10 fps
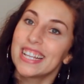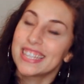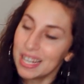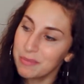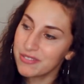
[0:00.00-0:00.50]

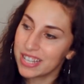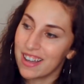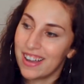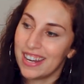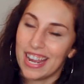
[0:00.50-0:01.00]
Then moving
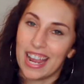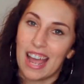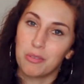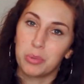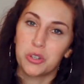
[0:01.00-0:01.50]
on, I
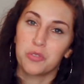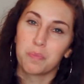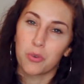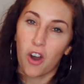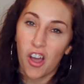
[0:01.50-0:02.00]
have a bunch
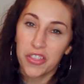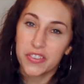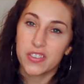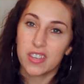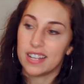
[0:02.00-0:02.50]
of
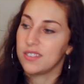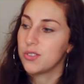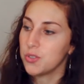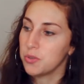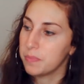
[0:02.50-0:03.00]
broths and
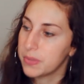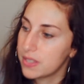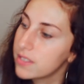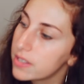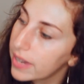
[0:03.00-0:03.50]

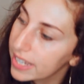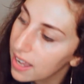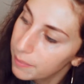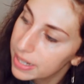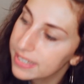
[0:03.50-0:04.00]
soups. So I
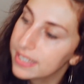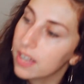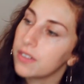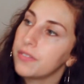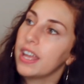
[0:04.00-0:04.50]
got
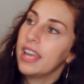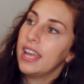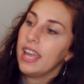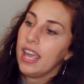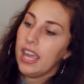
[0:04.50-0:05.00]
myself
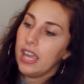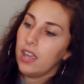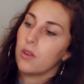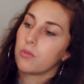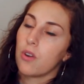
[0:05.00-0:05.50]

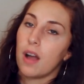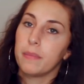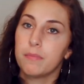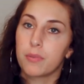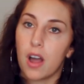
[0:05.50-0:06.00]
a
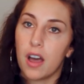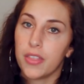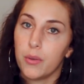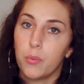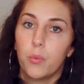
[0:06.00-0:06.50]
ramen
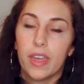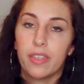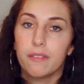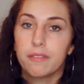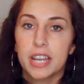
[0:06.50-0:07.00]
broth
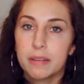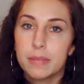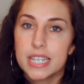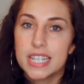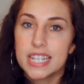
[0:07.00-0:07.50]
with
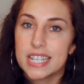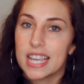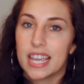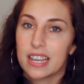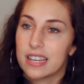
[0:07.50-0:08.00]
vitamin
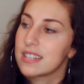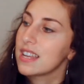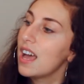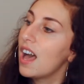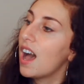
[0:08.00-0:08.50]
D and
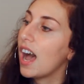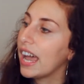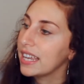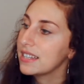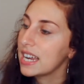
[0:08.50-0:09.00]

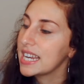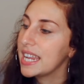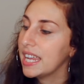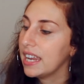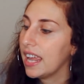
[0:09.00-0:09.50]
iodine
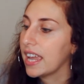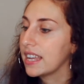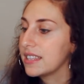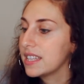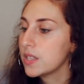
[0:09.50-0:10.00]
in it,
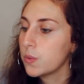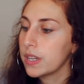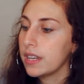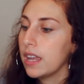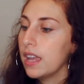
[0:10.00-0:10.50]
and this
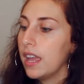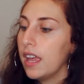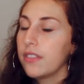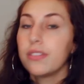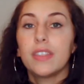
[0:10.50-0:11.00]
one
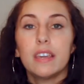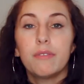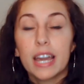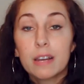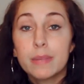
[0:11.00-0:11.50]
The
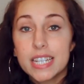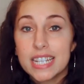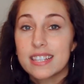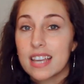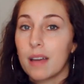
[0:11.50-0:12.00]
vitamin
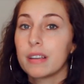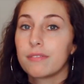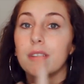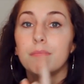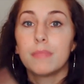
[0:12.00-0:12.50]
D is coming
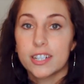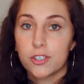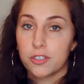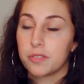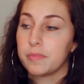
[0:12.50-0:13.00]
from
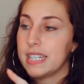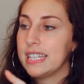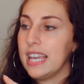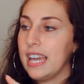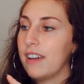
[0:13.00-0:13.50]
mushrooms
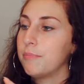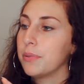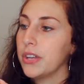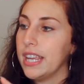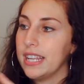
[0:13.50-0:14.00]
that they have
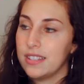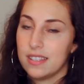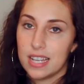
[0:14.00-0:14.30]
put into